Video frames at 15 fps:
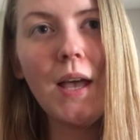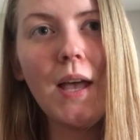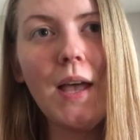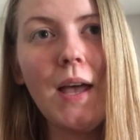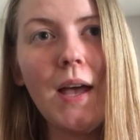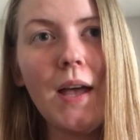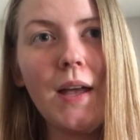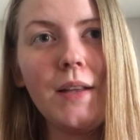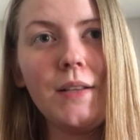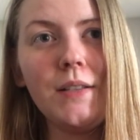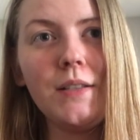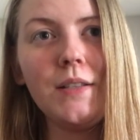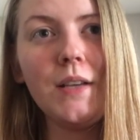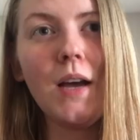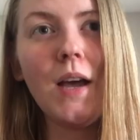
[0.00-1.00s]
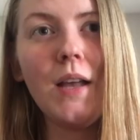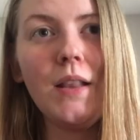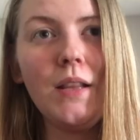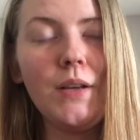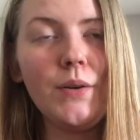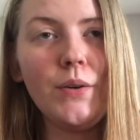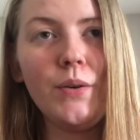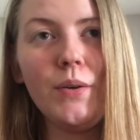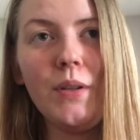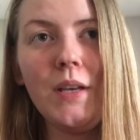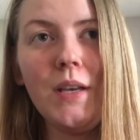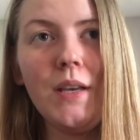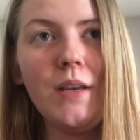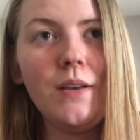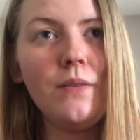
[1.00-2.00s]
And I
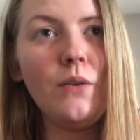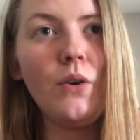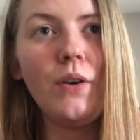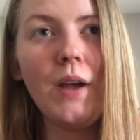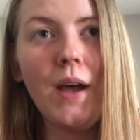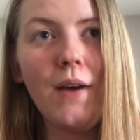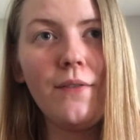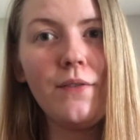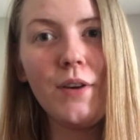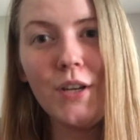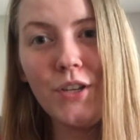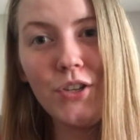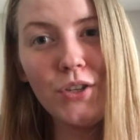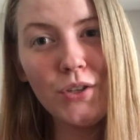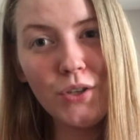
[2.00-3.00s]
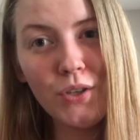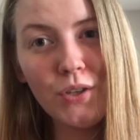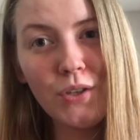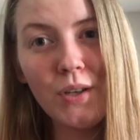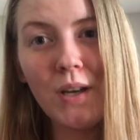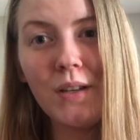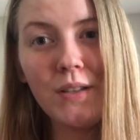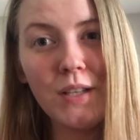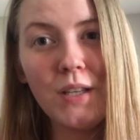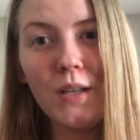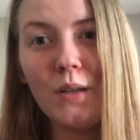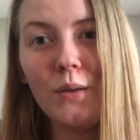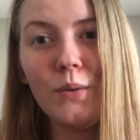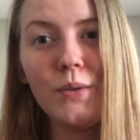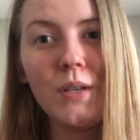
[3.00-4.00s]
literally, on average,
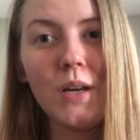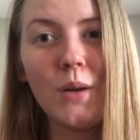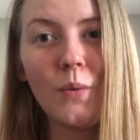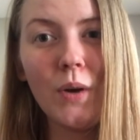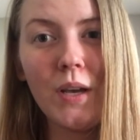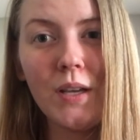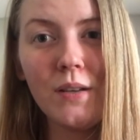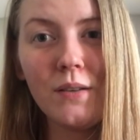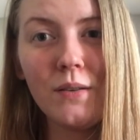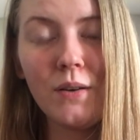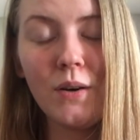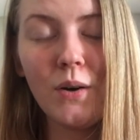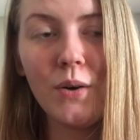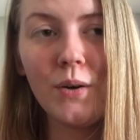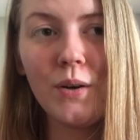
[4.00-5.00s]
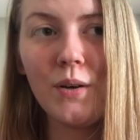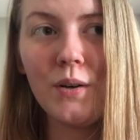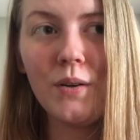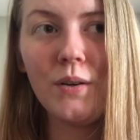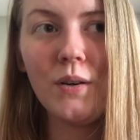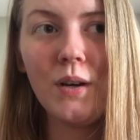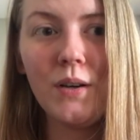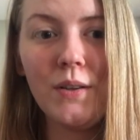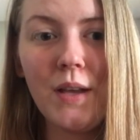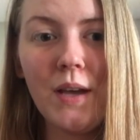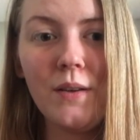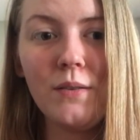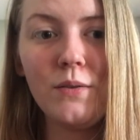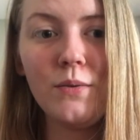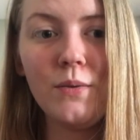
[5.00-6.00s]
didn't lose any weight on
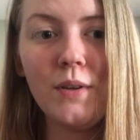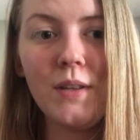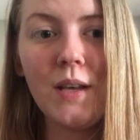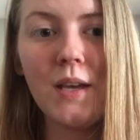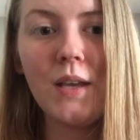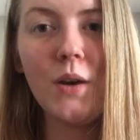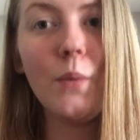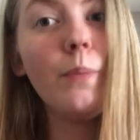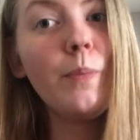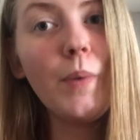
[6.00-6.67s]
that during that year.